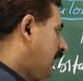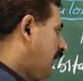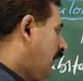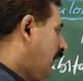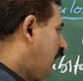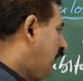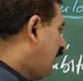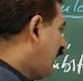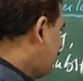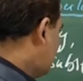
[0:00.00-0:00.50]

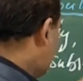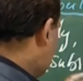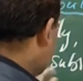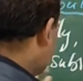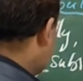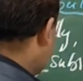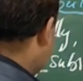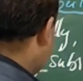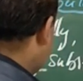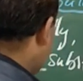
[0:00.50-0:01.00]
If you consider
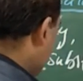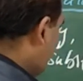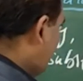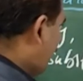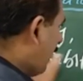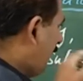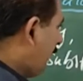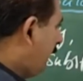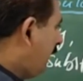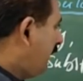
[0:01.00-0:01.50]
some m
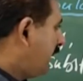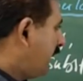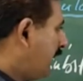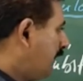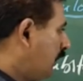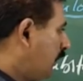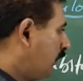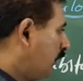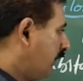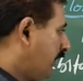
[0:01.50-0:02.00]
gram
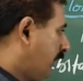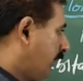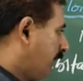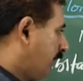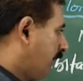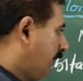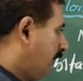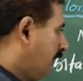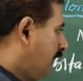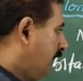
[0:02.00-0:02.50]
into m,
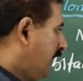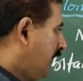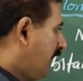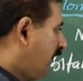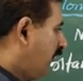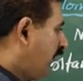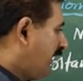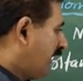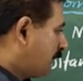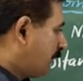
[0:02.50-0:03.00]

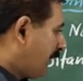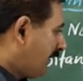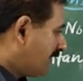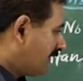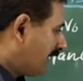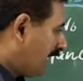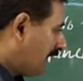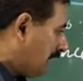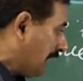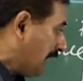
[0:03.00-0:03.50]
if you express
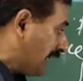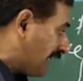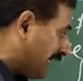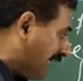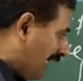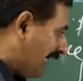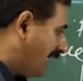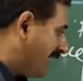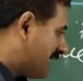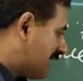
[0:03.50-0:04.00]
that in
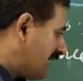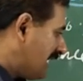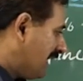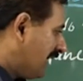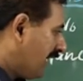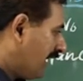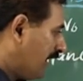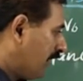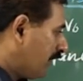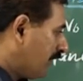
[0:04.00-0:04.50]

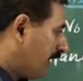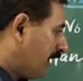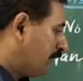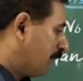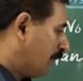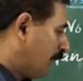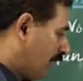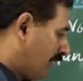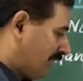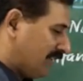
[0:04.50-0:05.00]
kg into 10
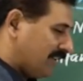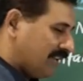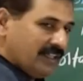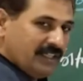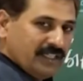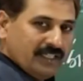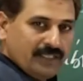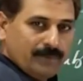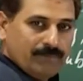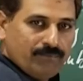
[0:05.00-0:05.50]
power
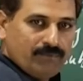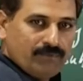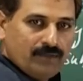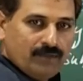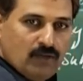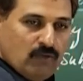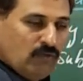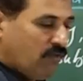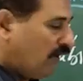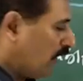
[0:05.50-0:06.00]
3.
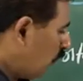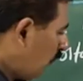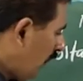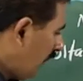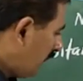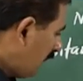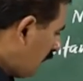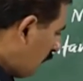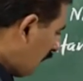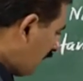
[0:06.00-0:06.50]
For
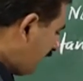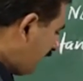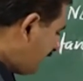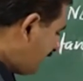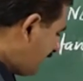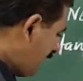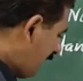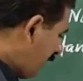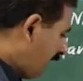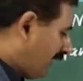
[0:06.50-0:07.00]
water, what
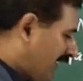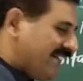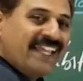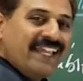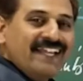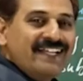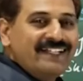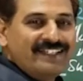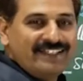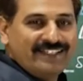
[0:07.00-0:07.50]
is m?
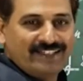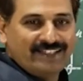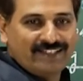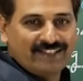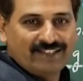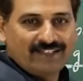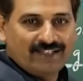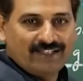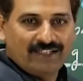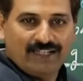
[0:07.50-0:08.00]

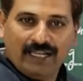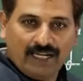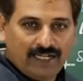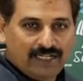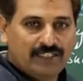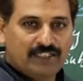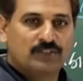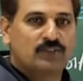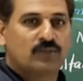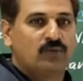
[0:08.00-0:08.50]
18,
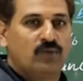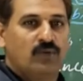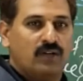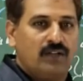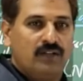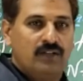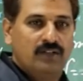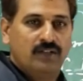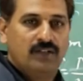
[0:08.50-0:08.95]
and so on.